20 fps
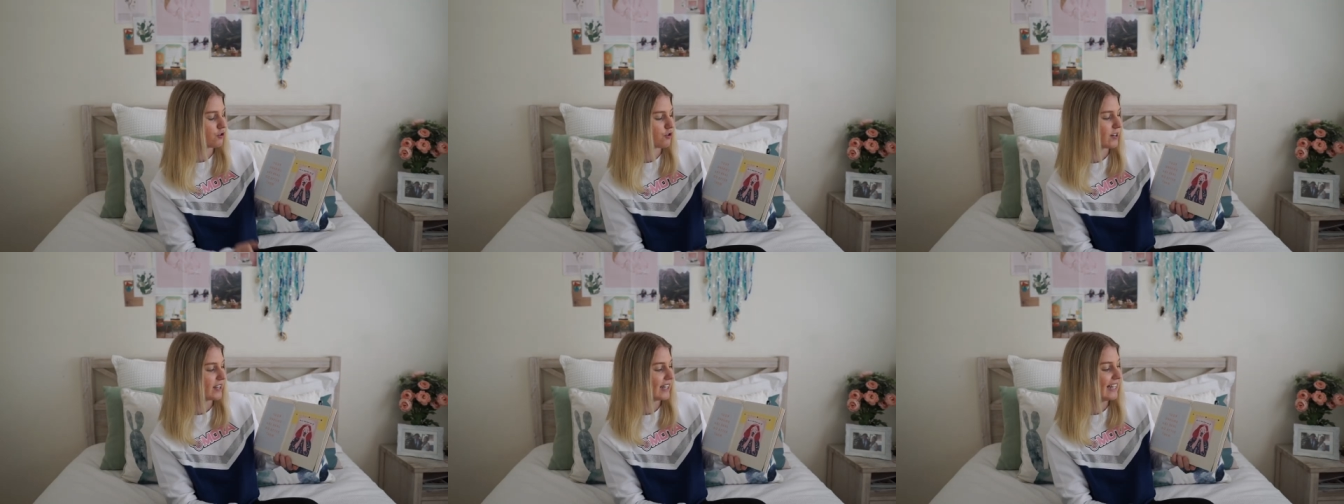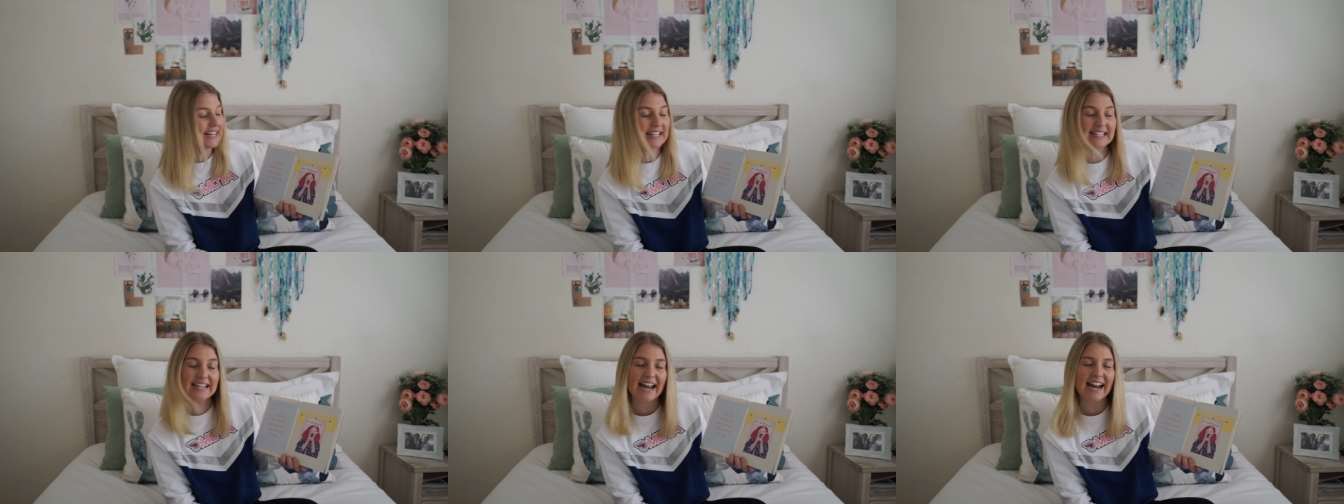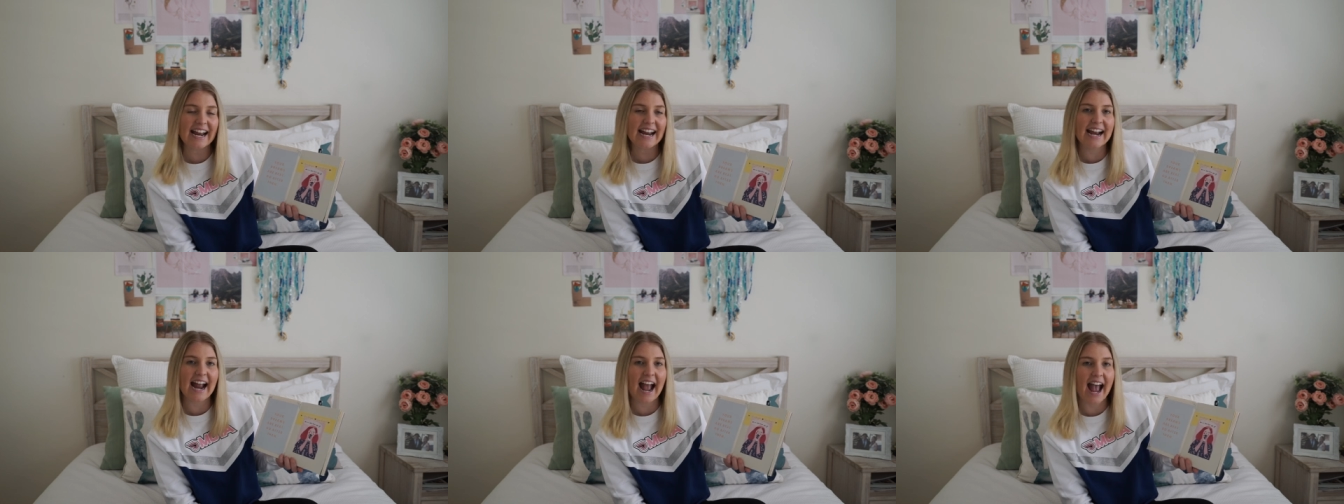drinking
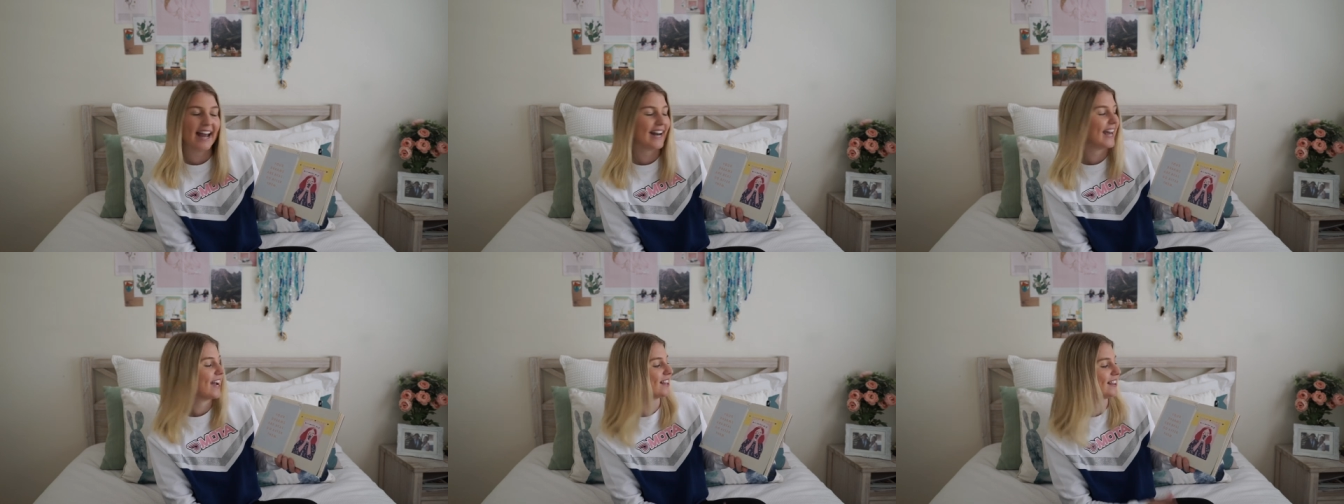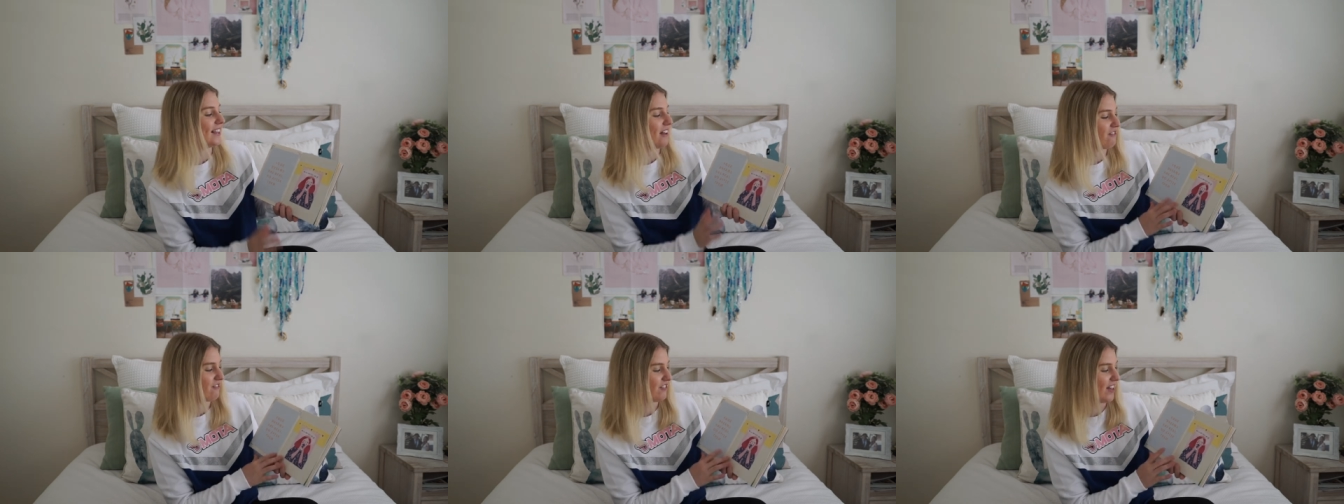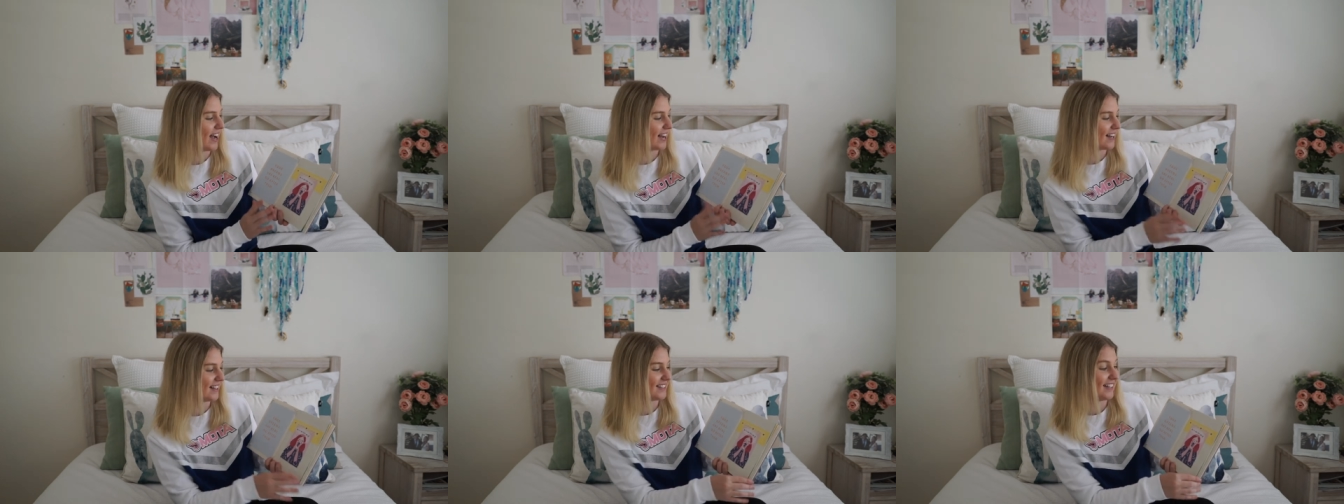tea and I love
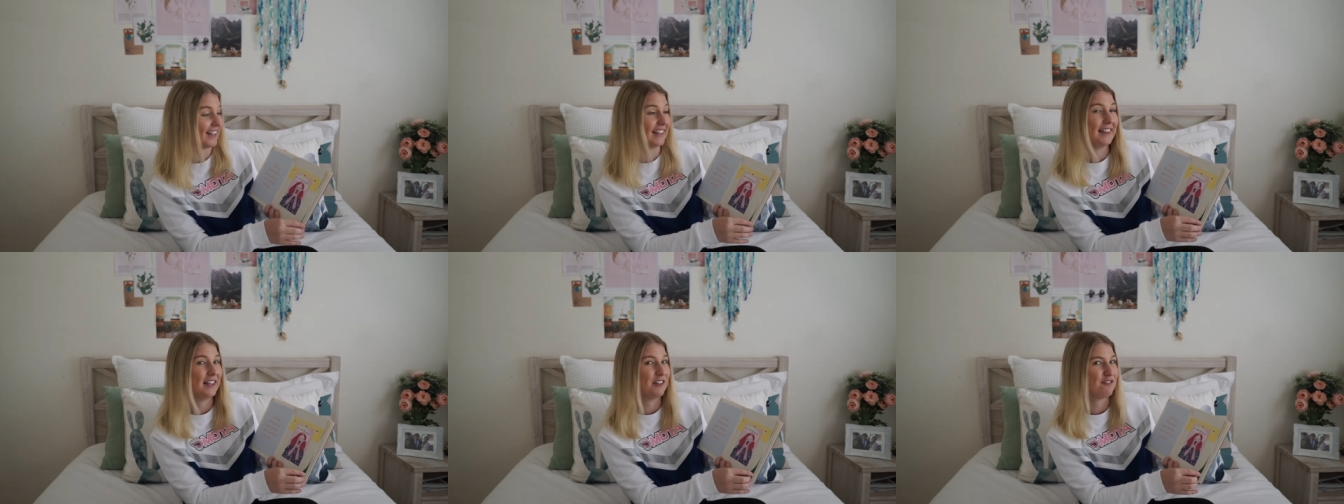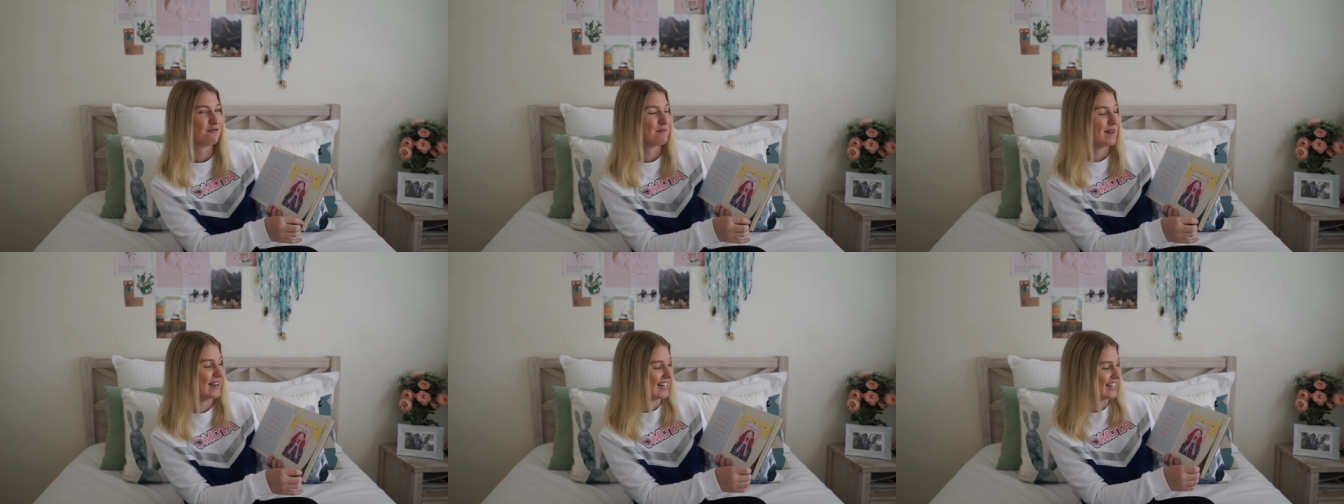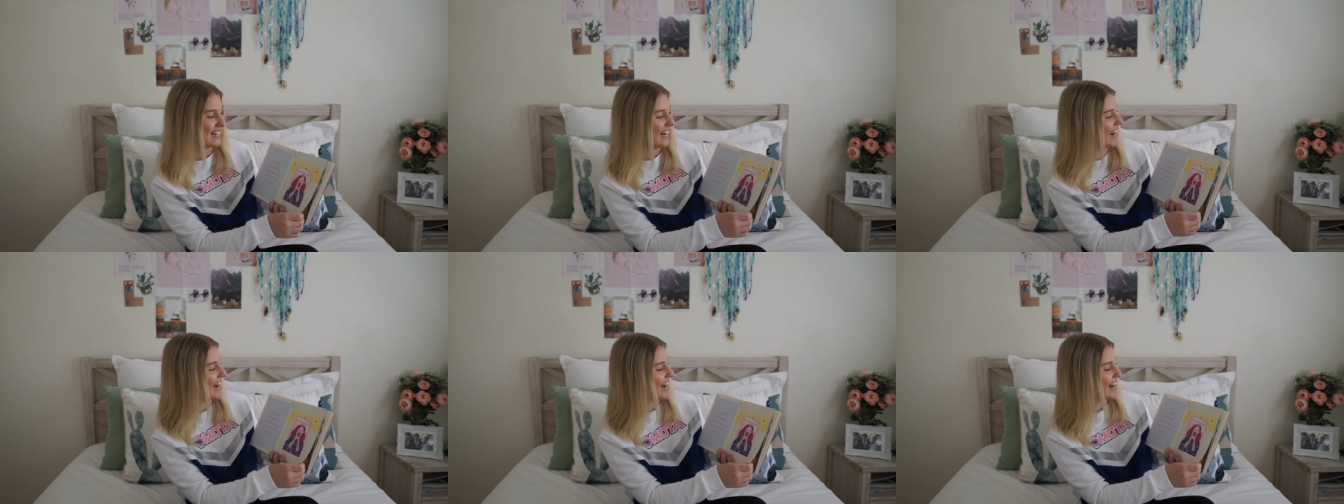that because I love my
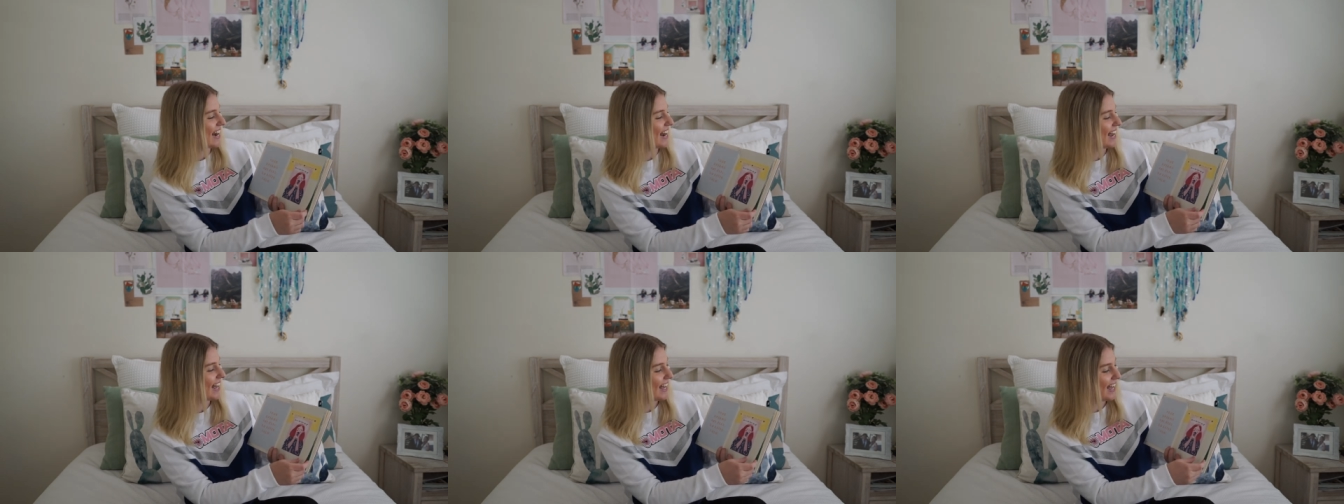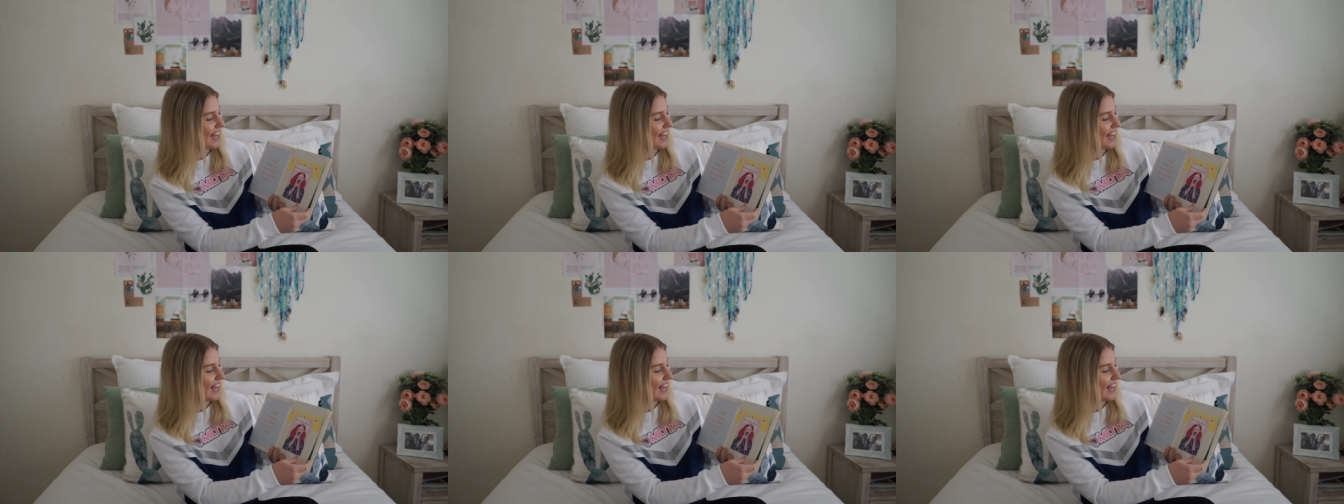tea.